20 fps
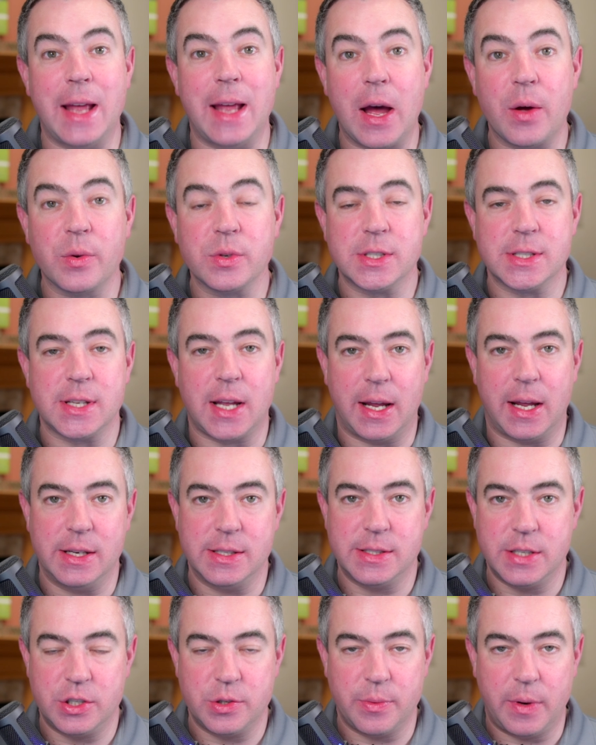
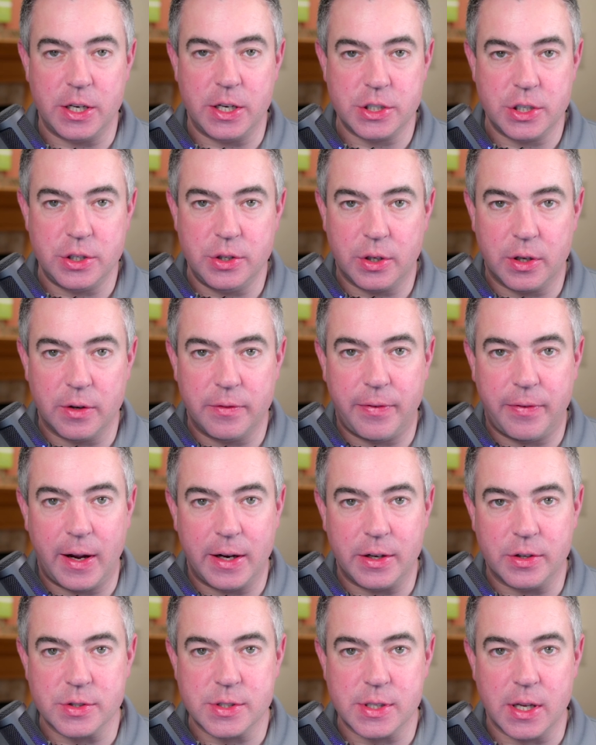downside situation you could
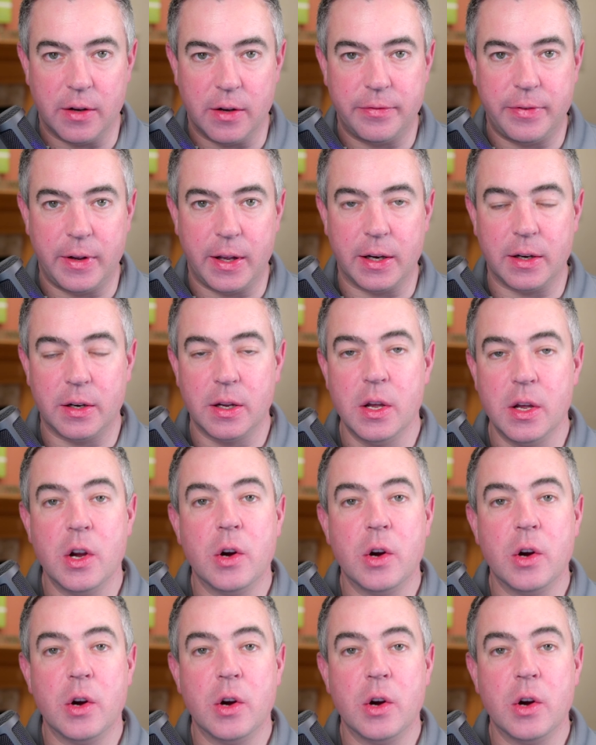find yourself in.